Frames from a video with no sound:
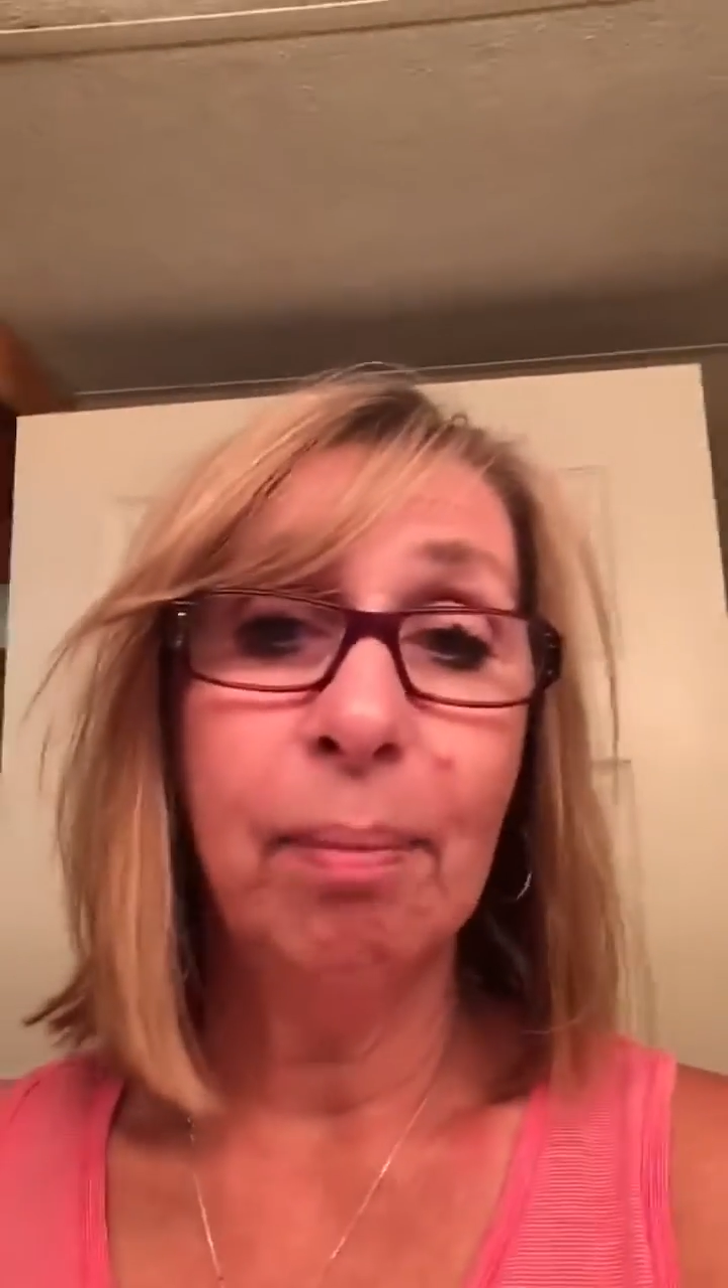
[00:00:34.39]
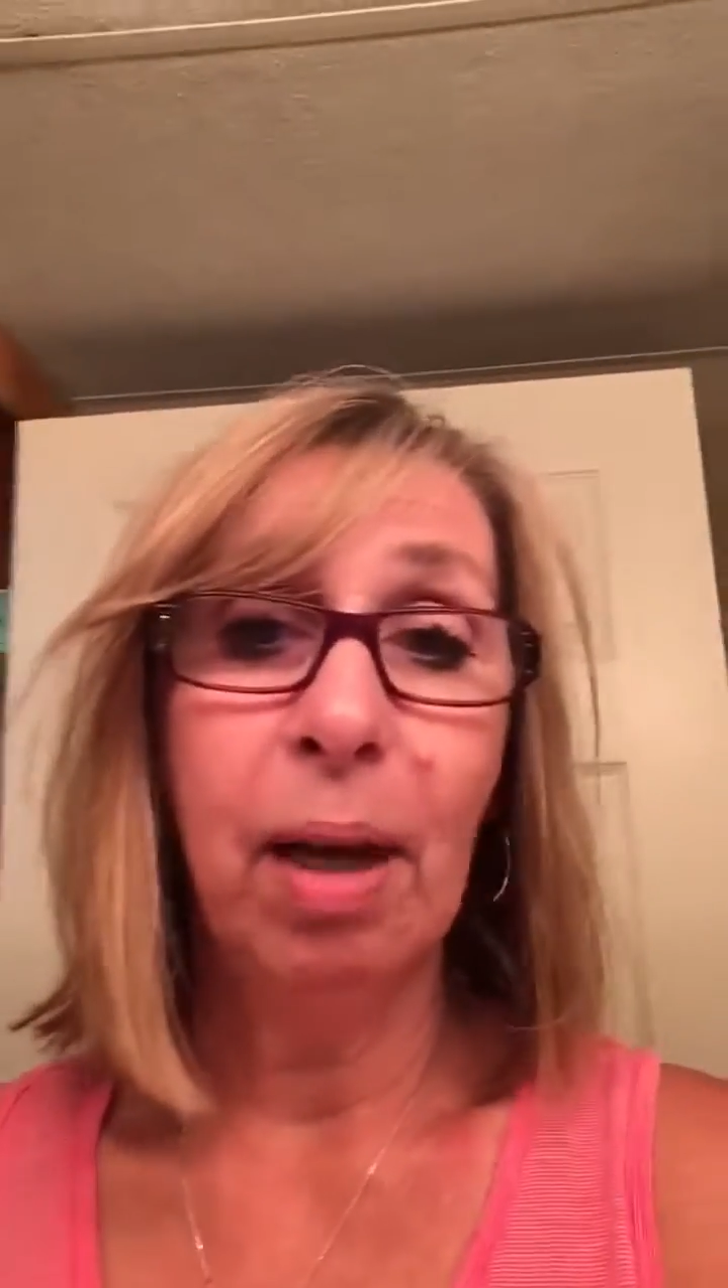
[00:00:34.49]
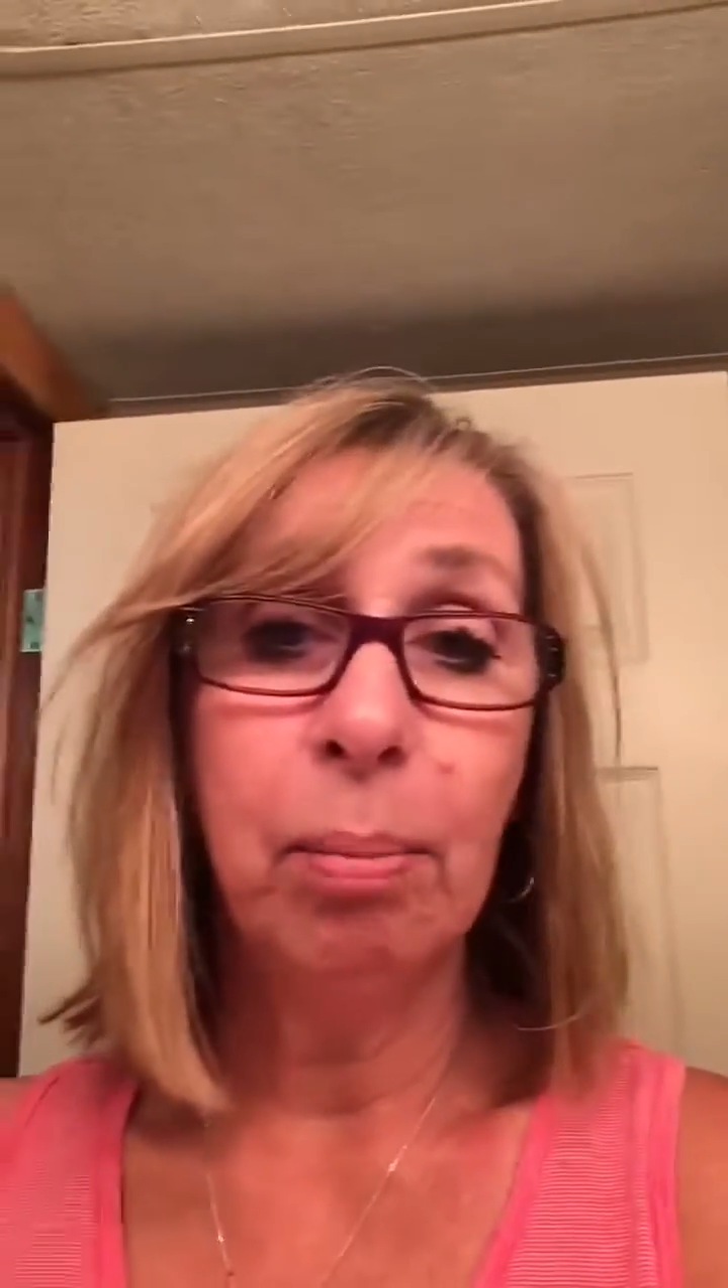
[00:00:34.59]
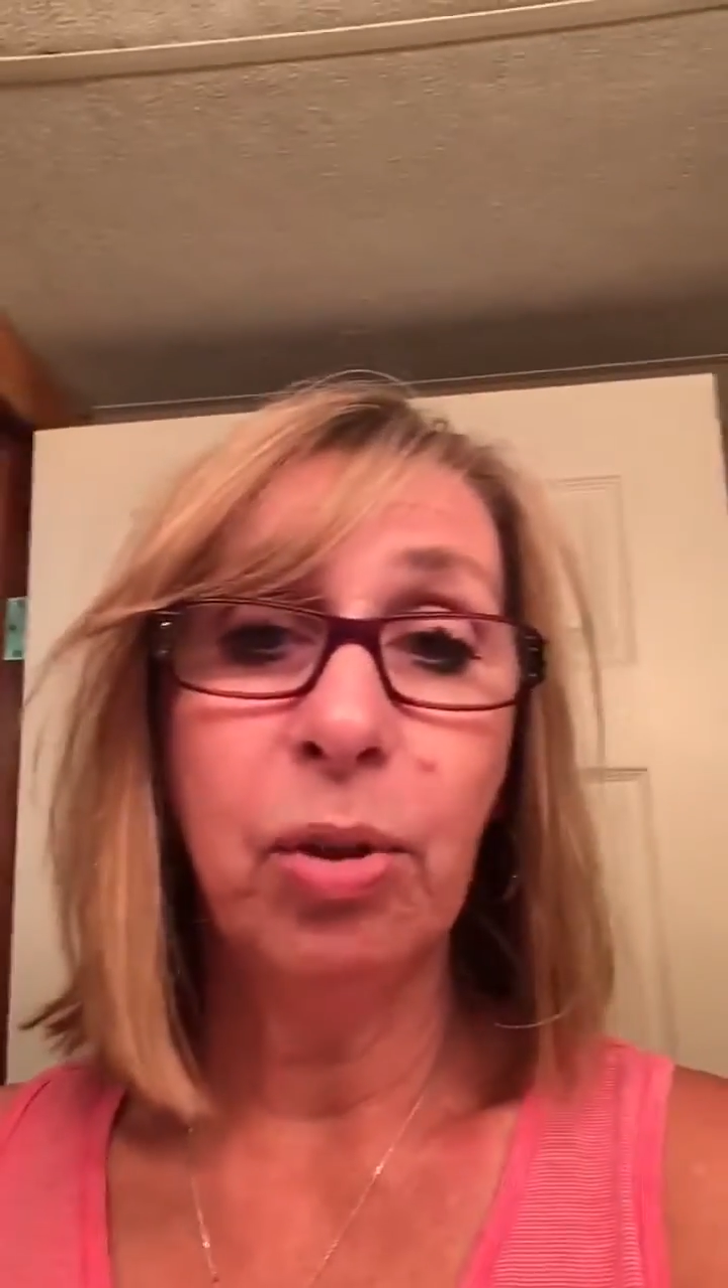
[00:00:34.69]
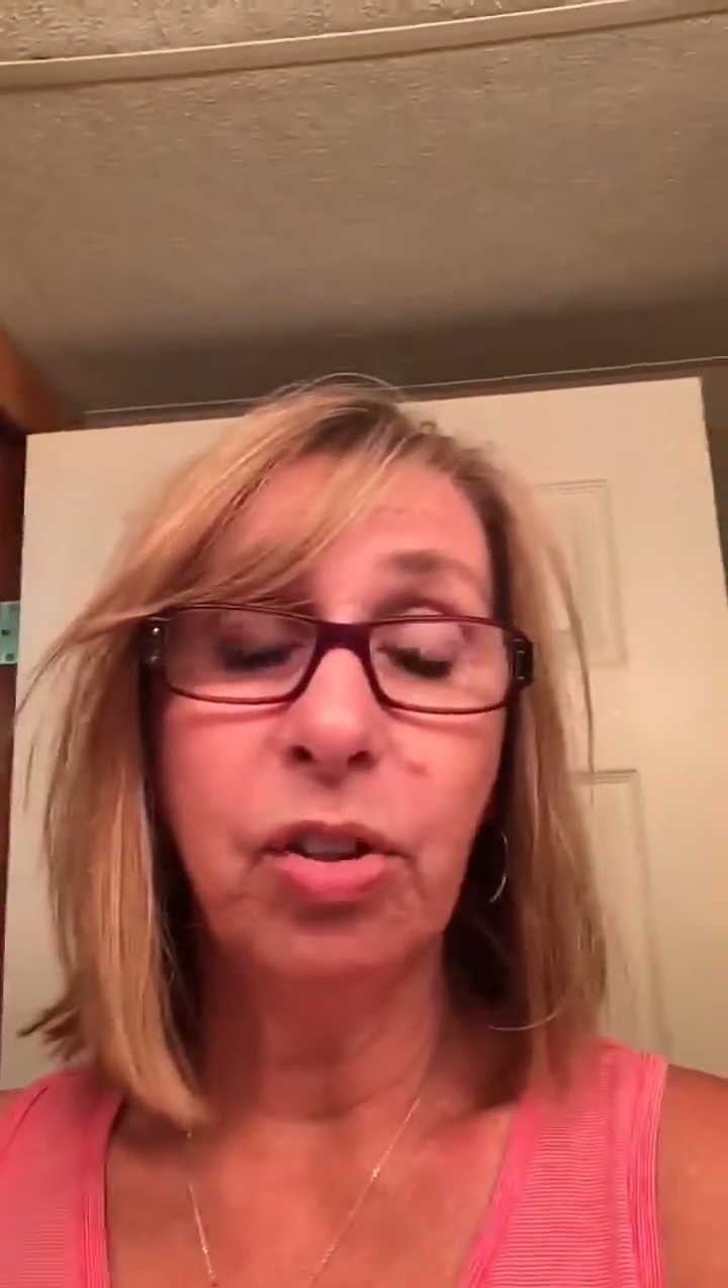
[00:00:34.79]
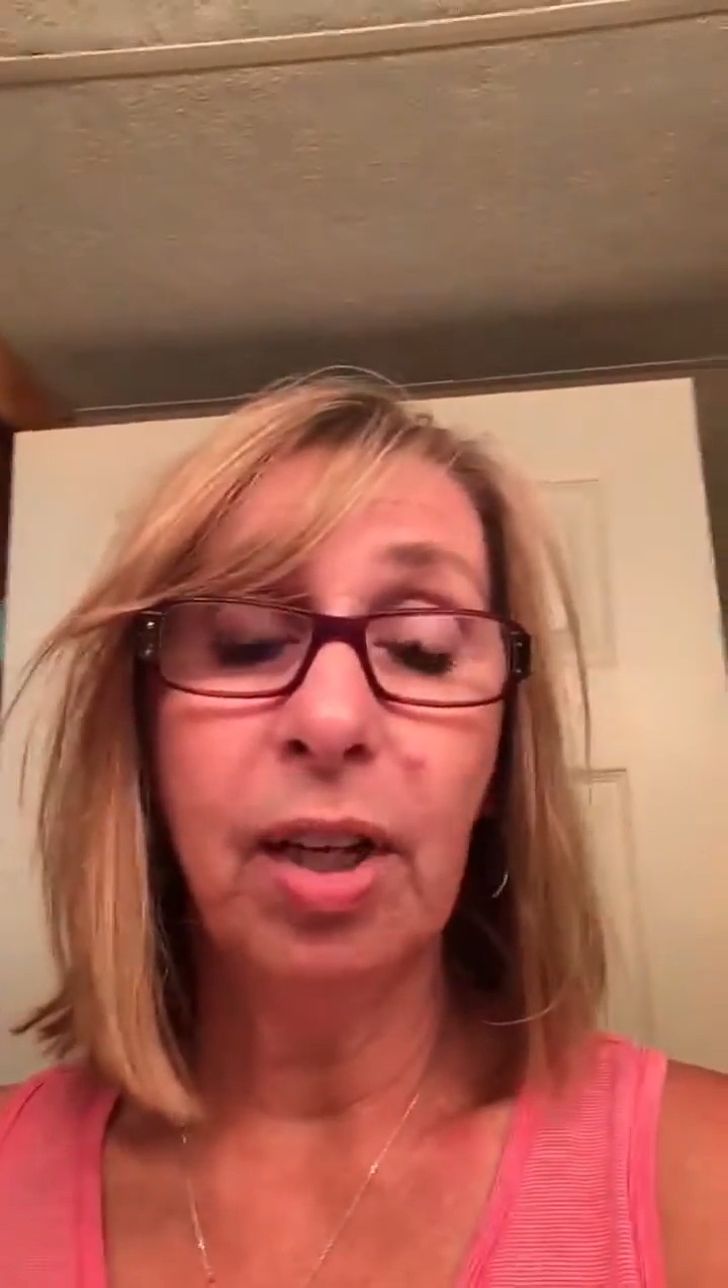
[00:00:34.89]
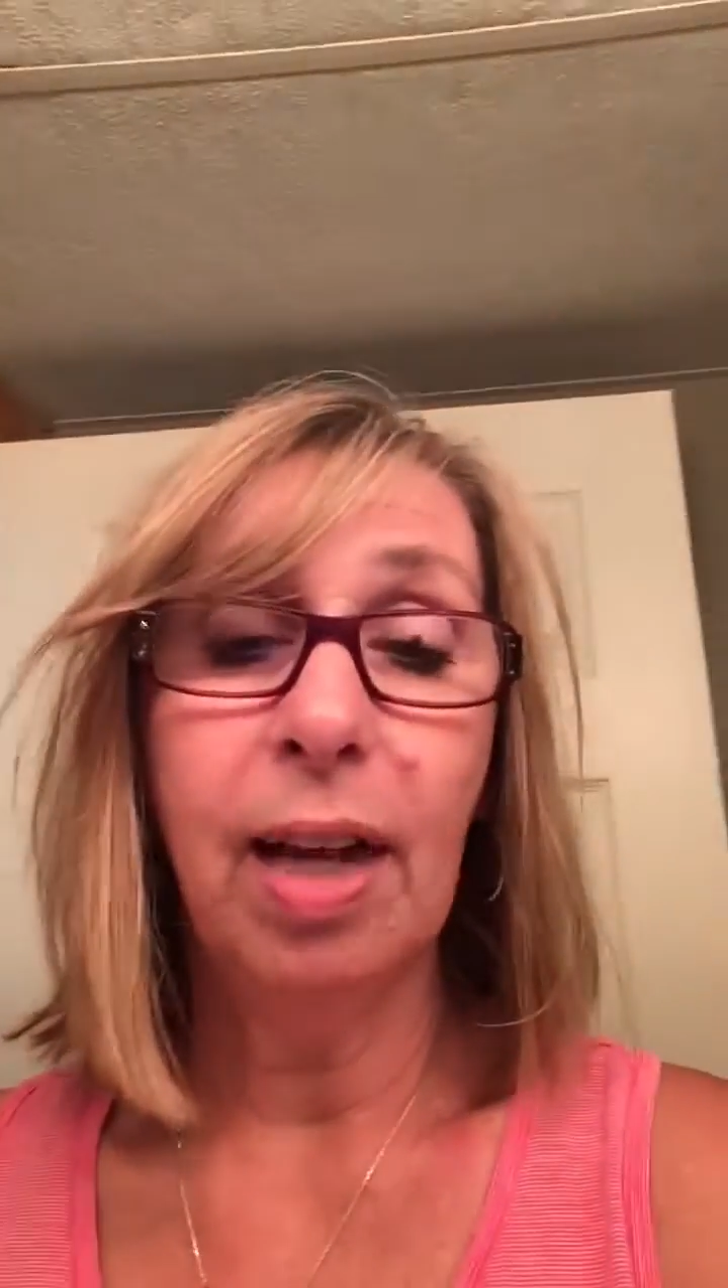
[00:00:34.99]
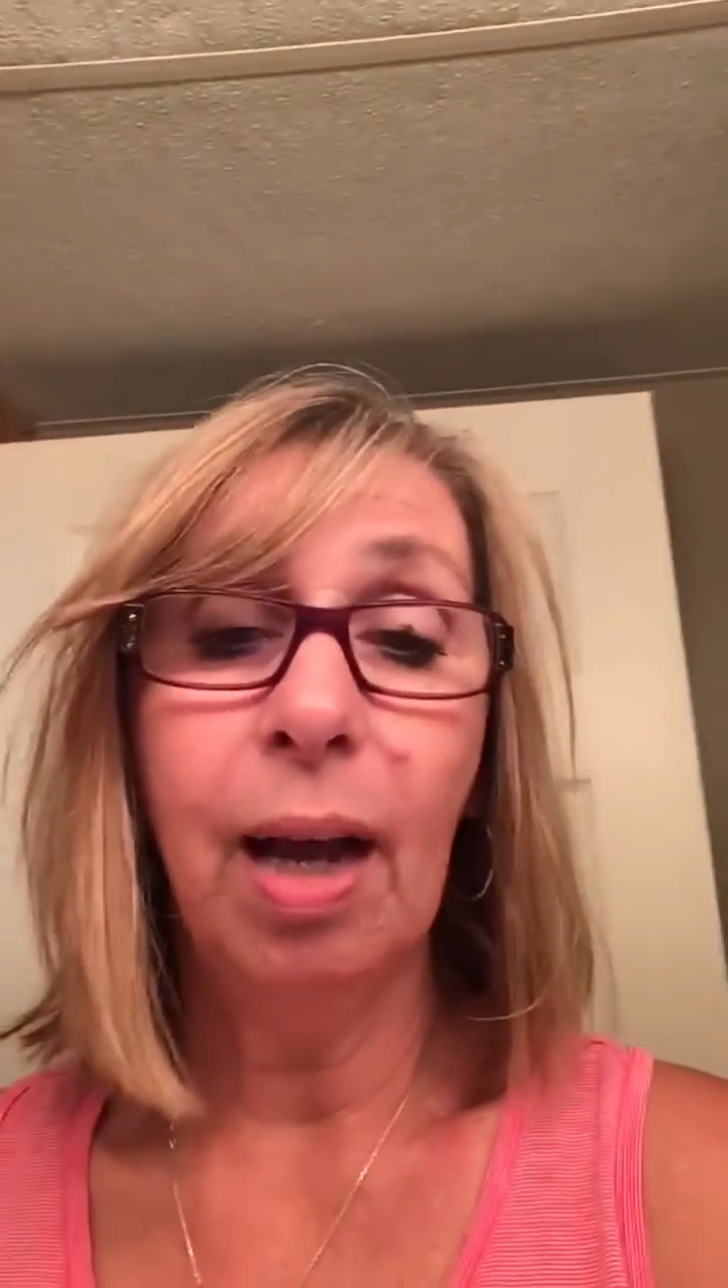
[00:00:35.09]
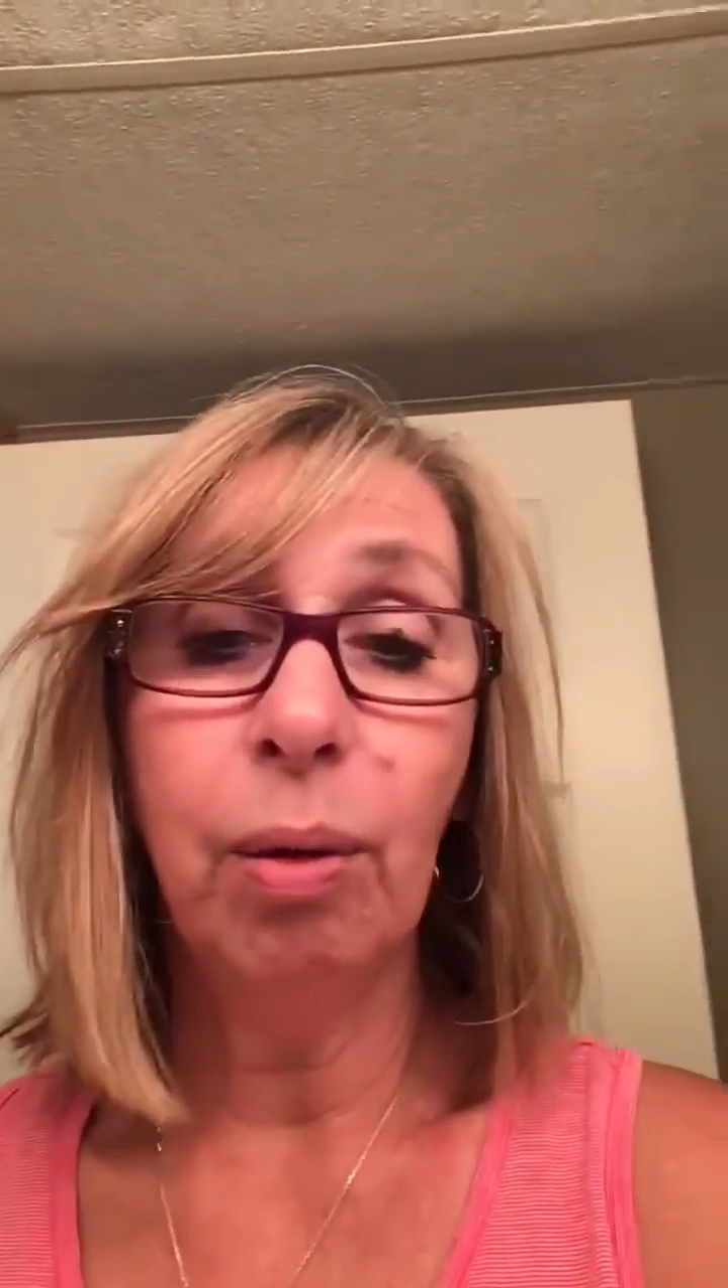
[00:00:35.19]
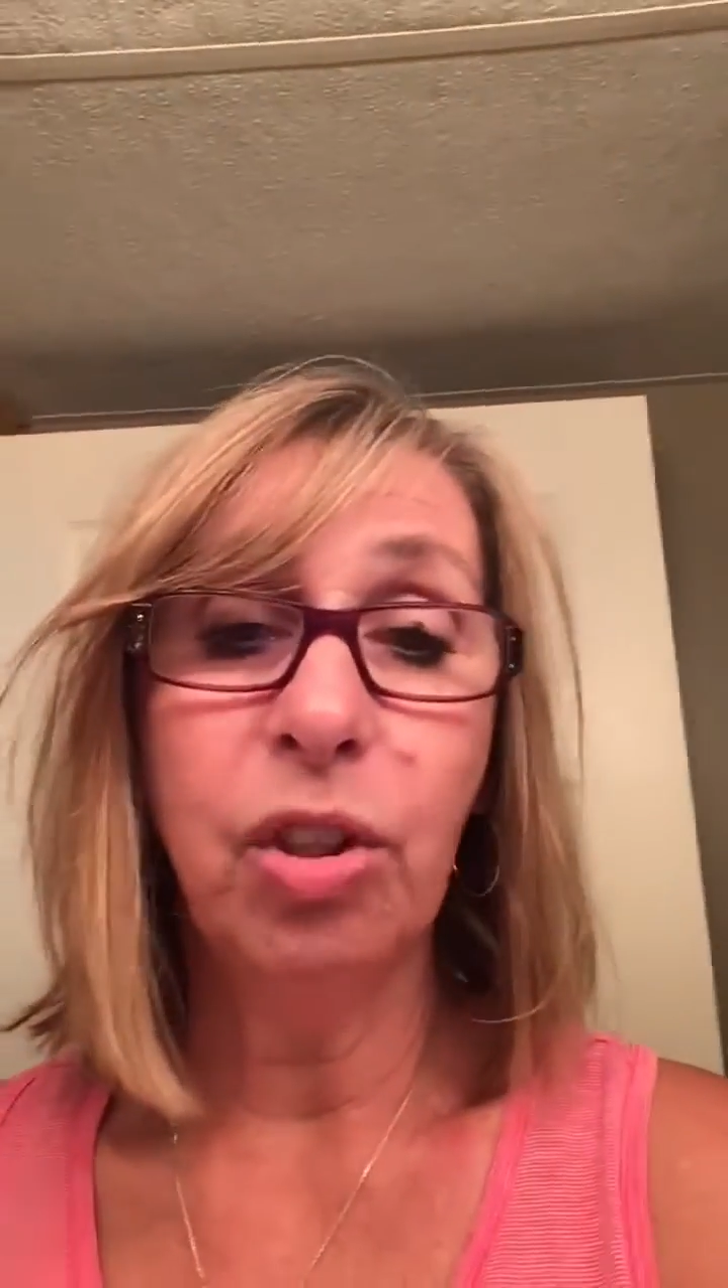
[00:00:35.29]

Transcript: I appreciate how